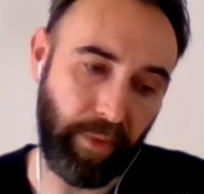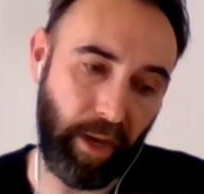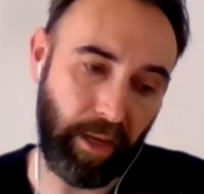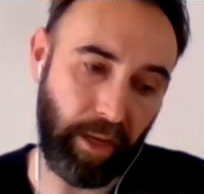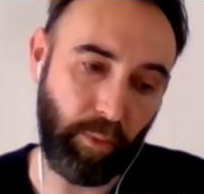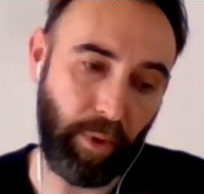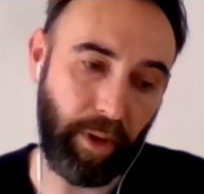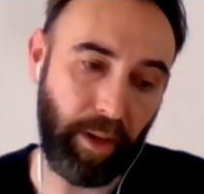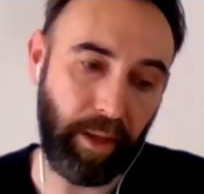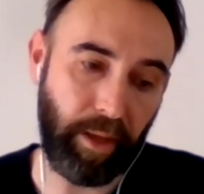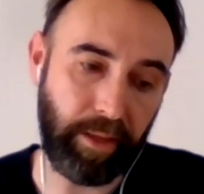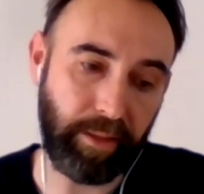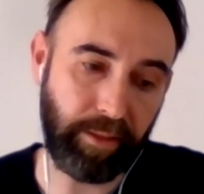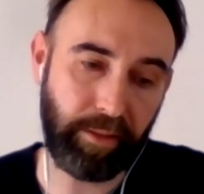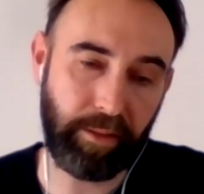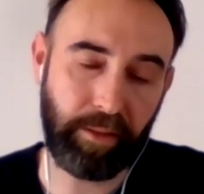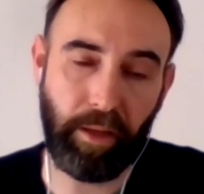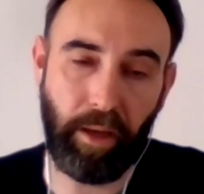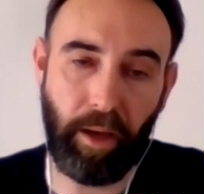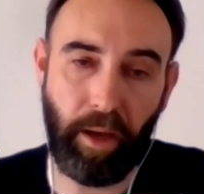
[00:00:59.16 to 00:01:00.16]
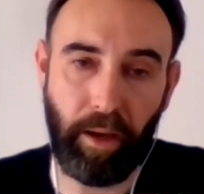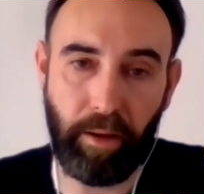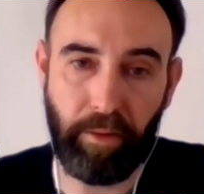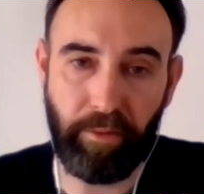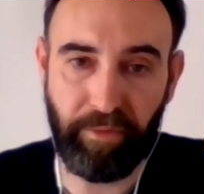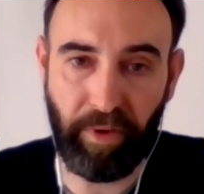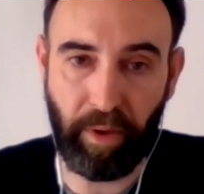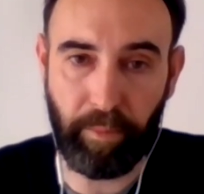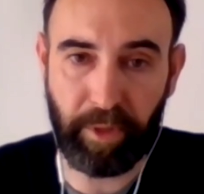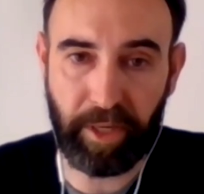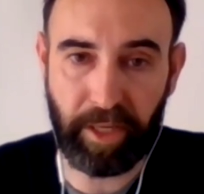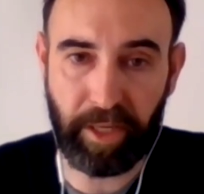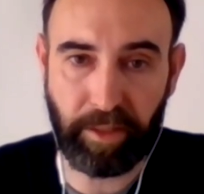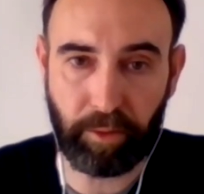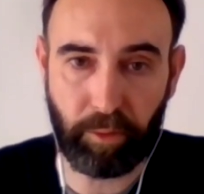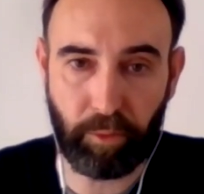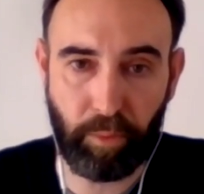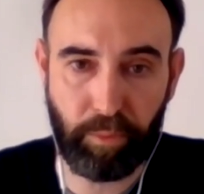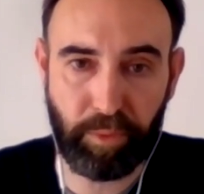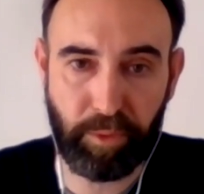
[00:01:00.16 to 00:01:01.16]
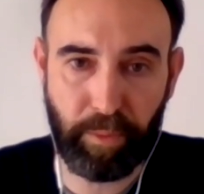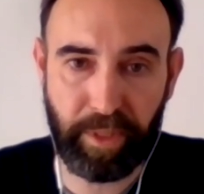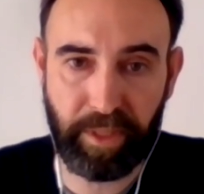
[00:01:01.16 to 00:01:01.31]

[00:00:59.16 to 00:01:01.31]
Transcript: as well as families and groups